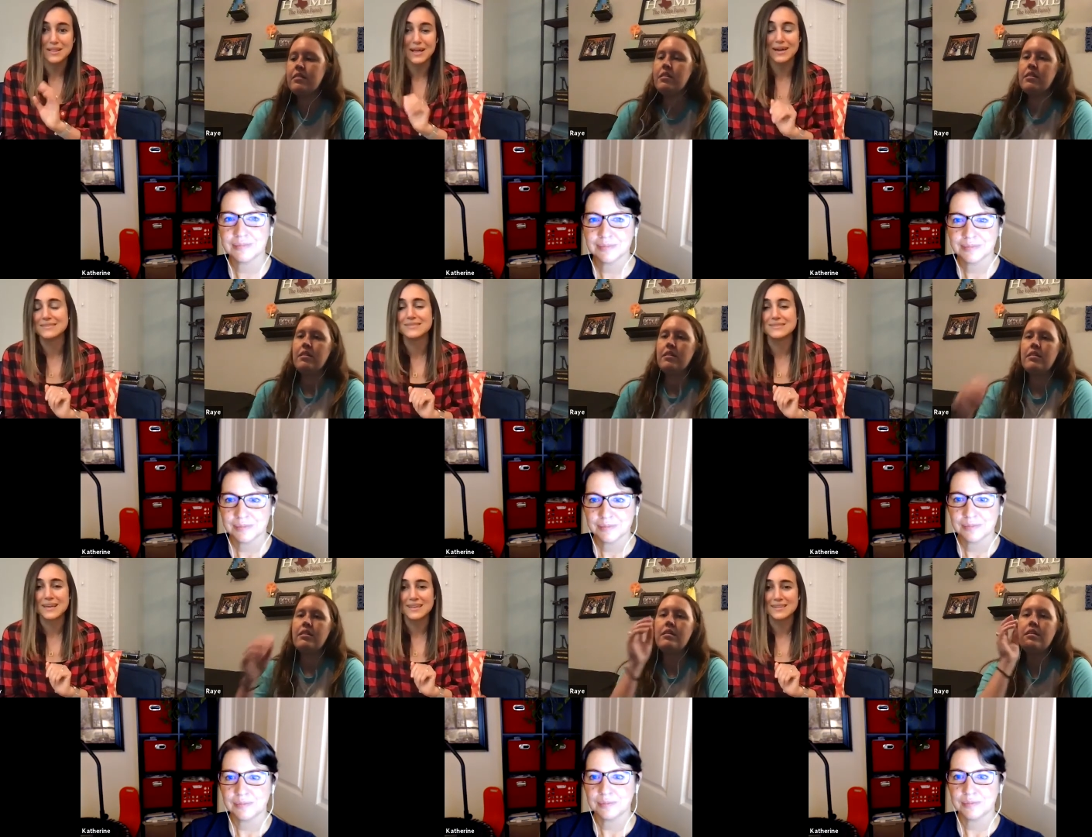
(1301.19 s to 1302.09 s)
Speaker 1: the line
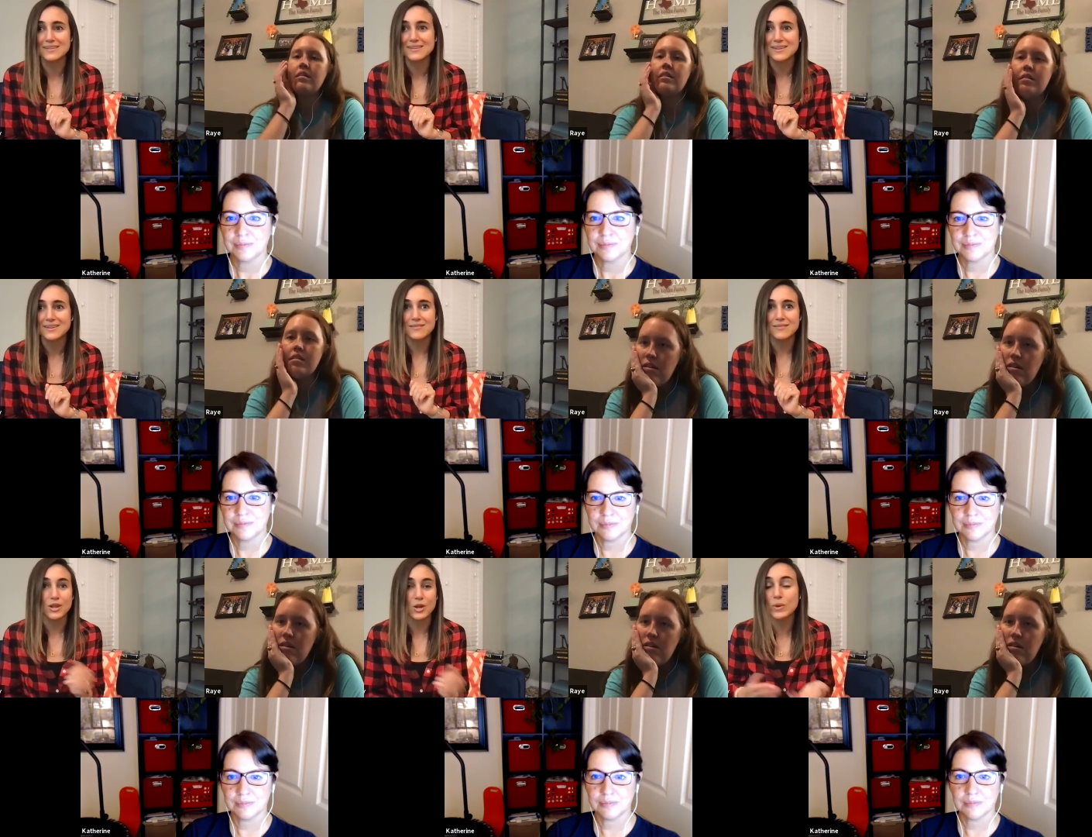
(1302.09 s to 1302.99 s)
said,
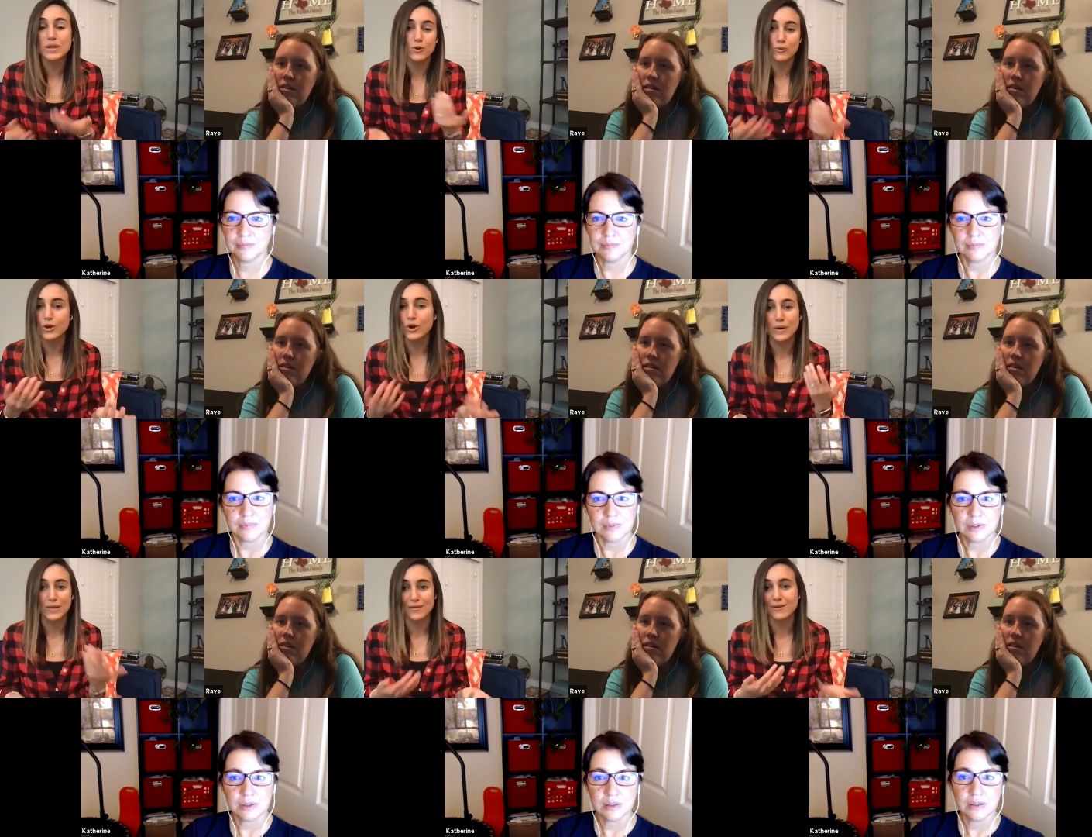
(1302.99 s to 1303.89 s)
you know, we don't know
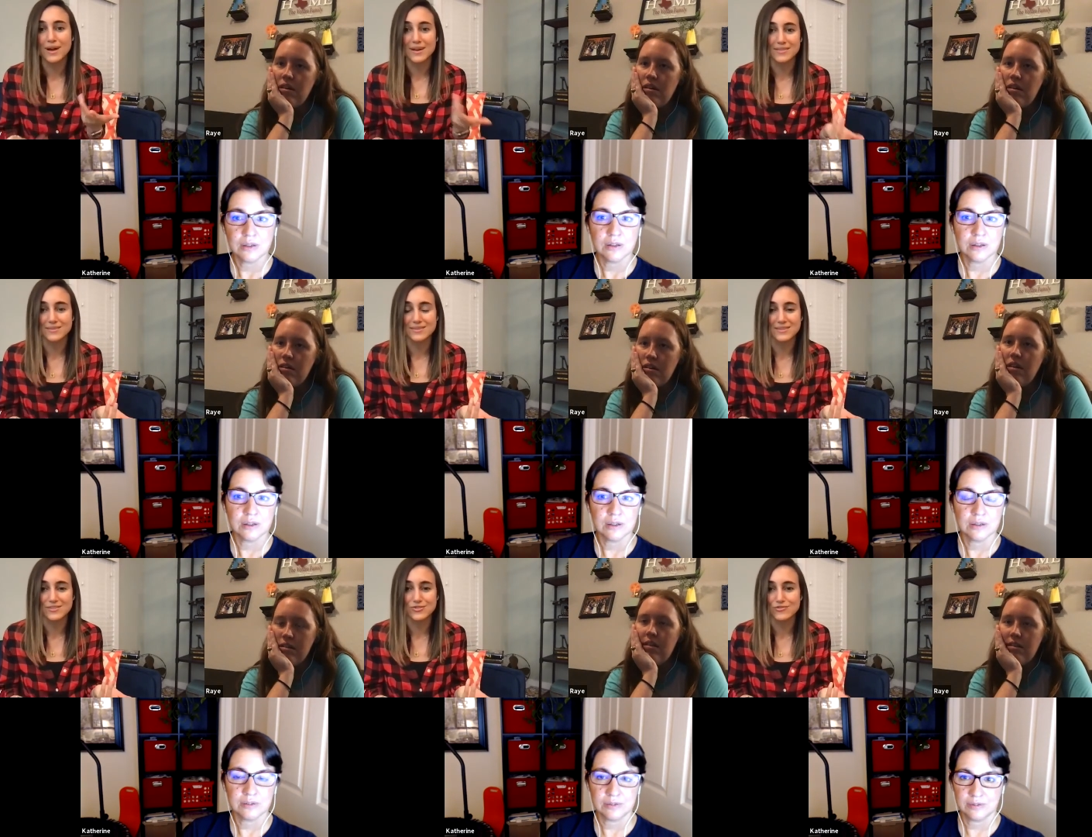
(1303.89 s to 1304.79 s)
whether or not this
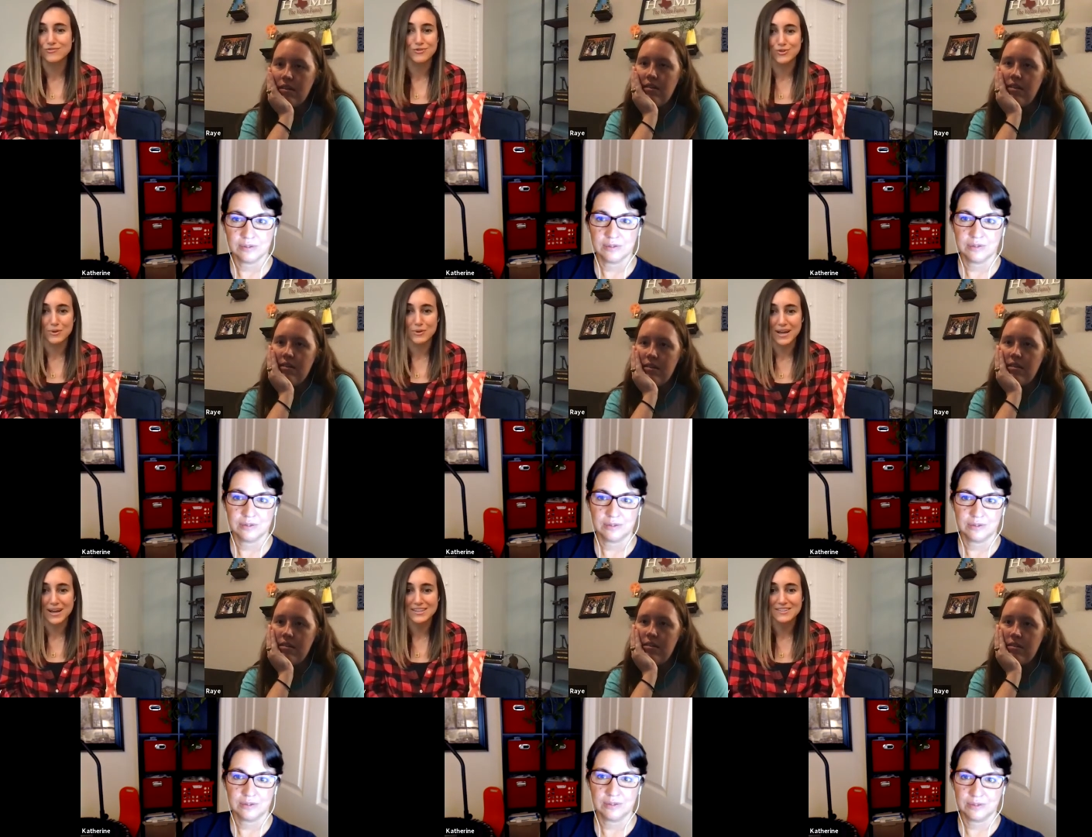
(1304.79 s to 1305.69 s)
is tr- true or
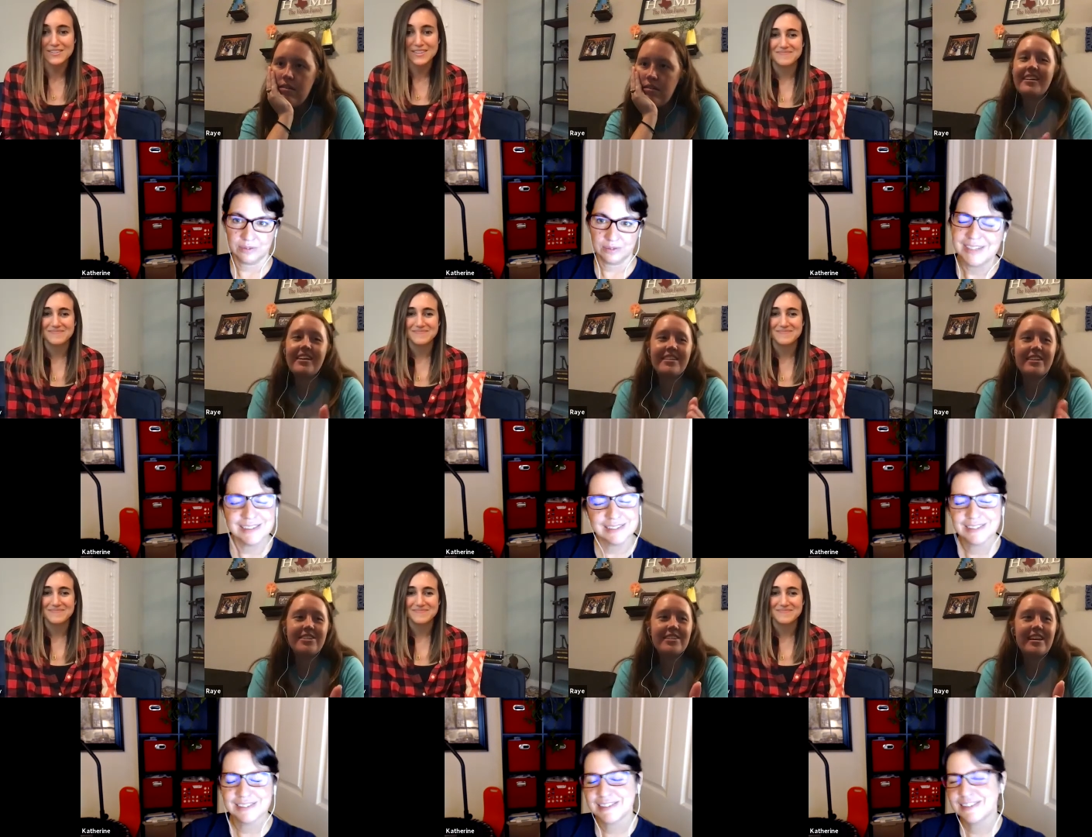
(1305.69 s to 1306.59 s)
not.
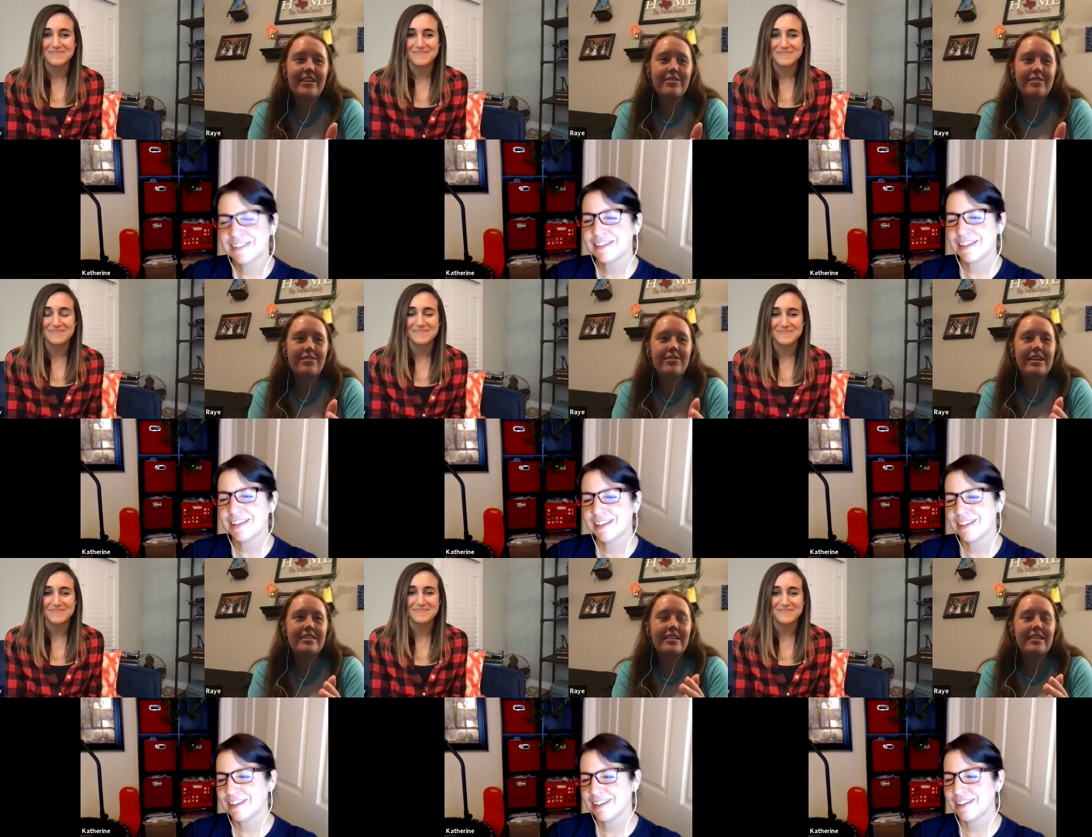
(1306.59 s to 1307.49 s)
Speaker 2: Initially, after I
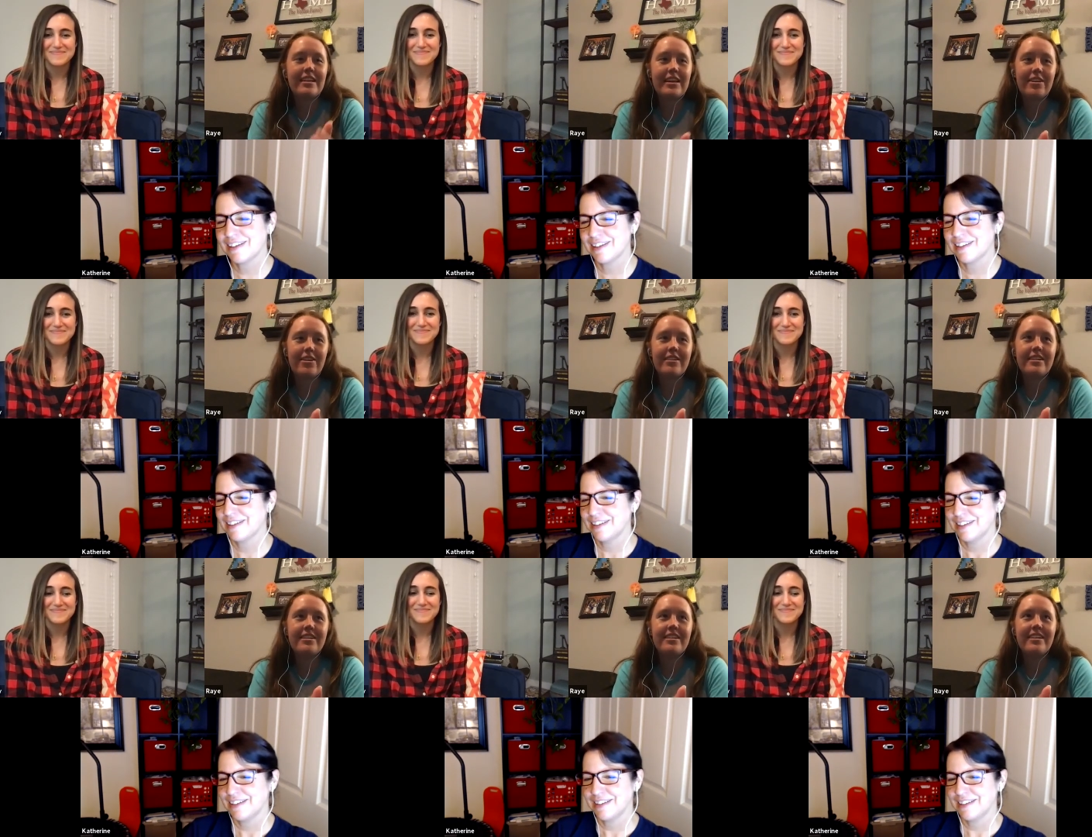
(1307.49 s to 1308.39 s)
read the letter,
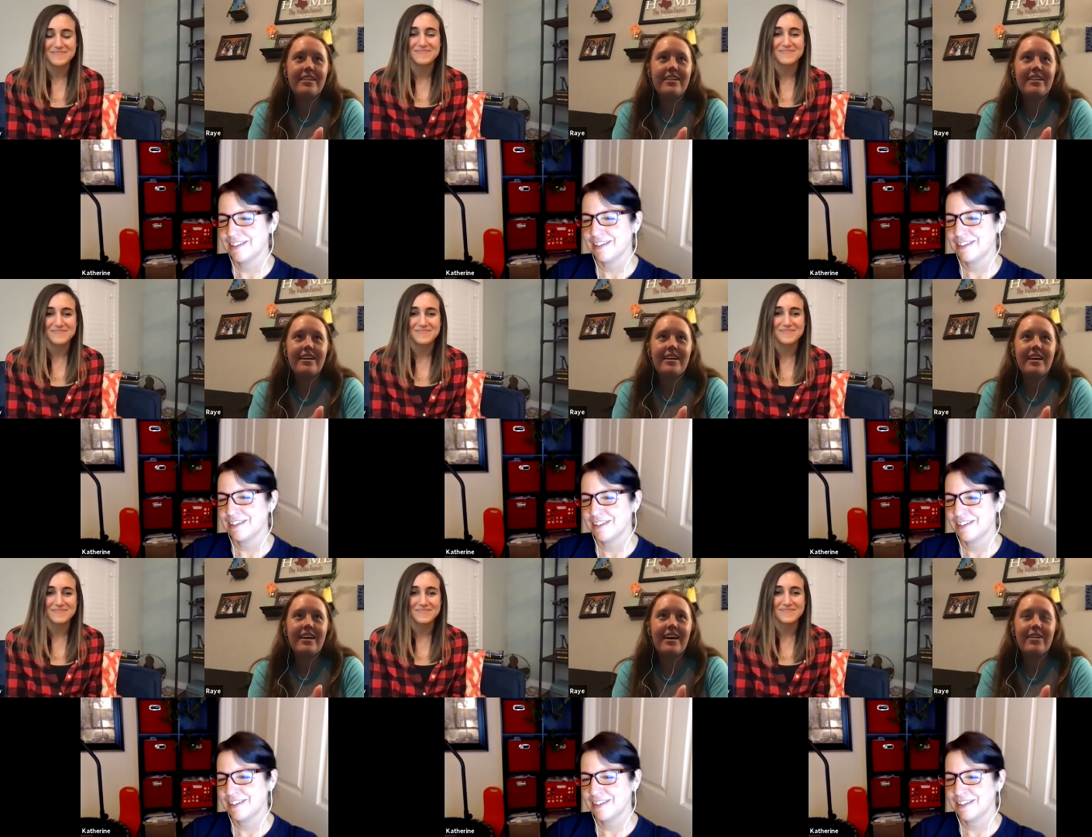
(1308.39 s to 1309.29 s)

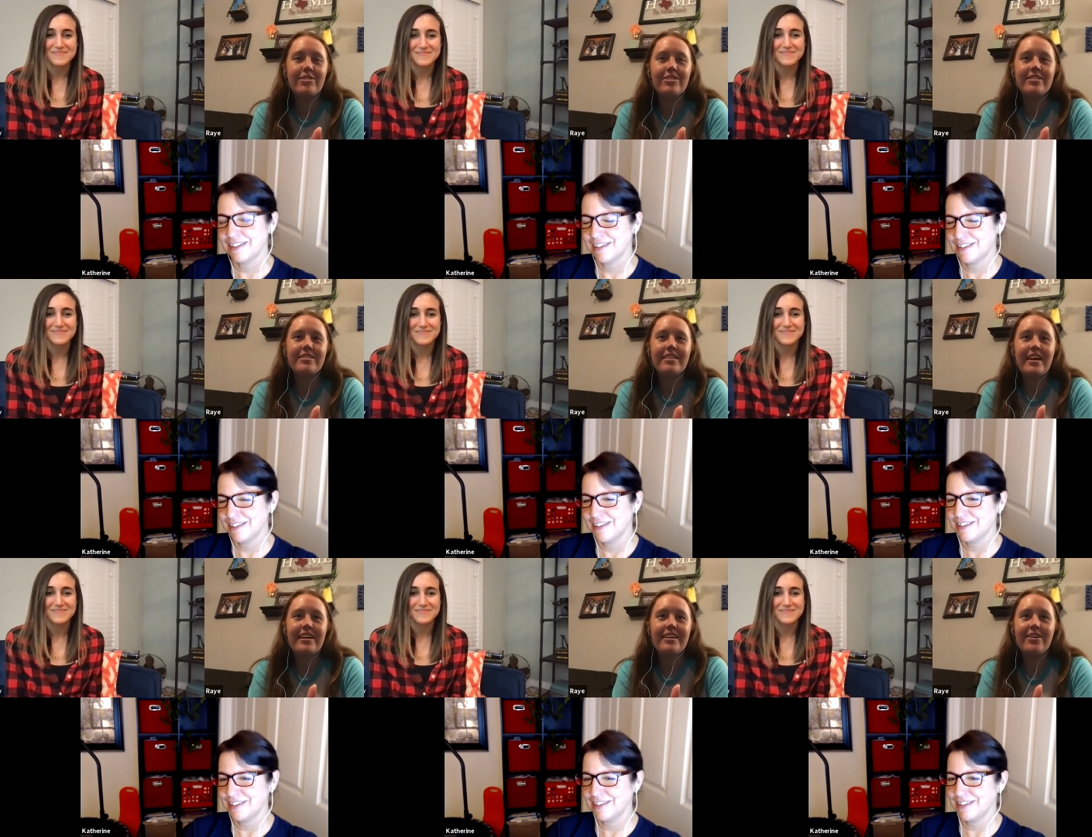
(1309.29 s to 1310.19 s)
I was
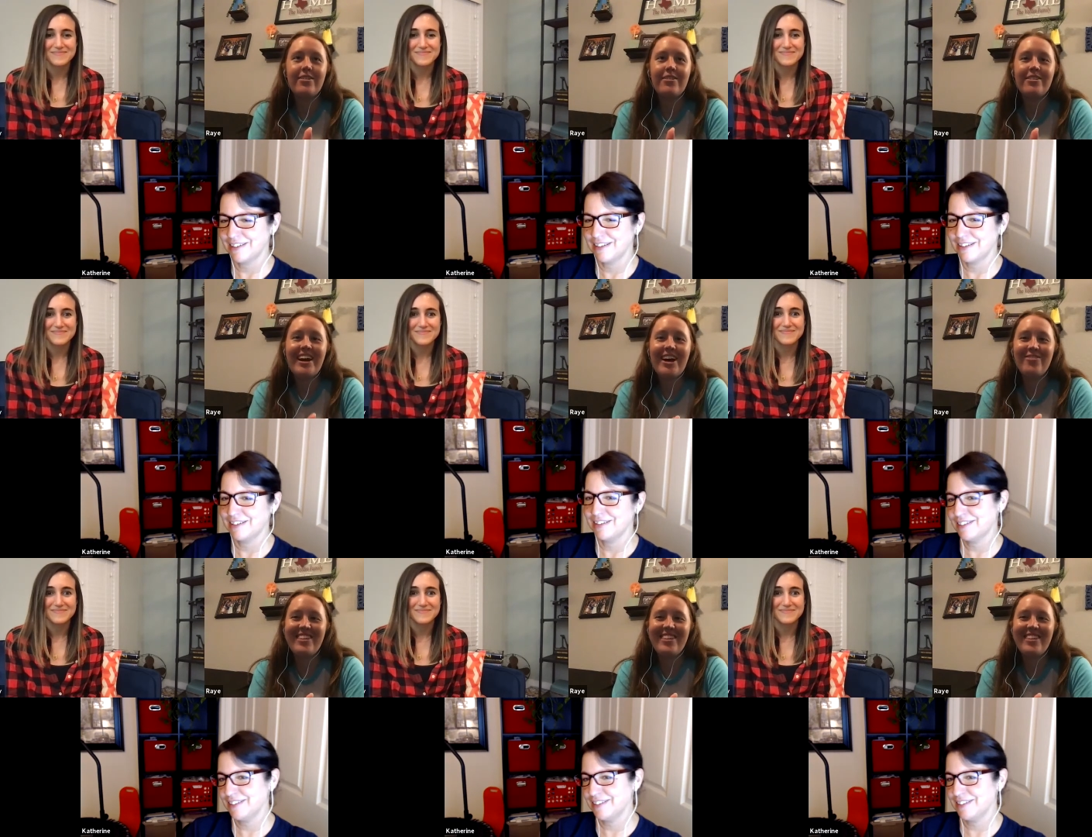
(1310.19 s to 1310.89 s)
like, oh crap,